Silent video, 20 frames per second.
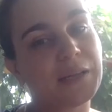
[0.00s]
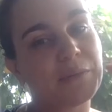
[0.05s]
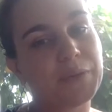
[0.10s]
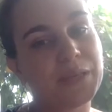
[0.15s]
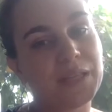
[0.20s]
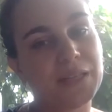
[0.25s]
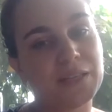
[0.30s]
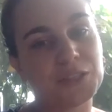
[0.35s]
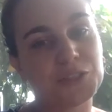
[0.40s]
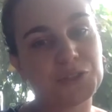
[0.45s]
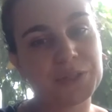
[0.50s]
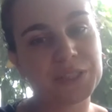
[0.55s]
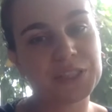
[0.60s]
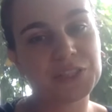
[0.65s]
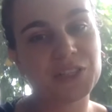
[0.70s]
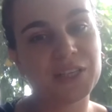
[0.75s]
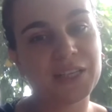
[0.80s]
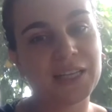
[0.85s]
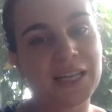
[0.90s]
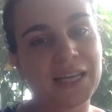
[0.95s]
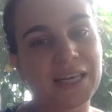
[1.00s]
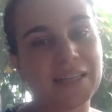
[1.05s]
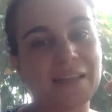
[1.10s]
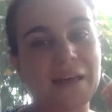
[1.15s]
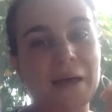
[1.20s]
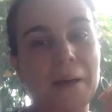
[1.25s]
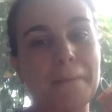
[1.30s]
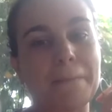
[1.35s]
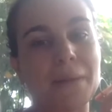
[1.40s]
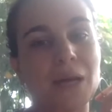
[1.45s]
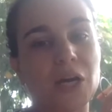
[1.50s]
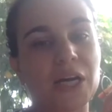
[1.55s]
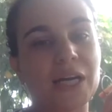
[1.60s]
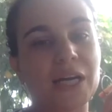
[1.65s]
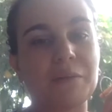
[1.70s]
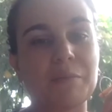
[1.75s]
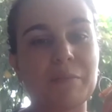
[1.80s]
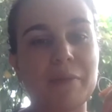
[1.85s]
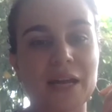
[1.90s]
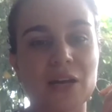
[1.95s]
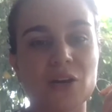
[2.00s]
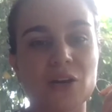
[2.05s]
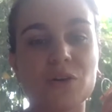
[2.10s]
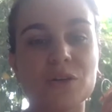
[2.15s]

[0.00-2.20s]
Pediatrician at American Medical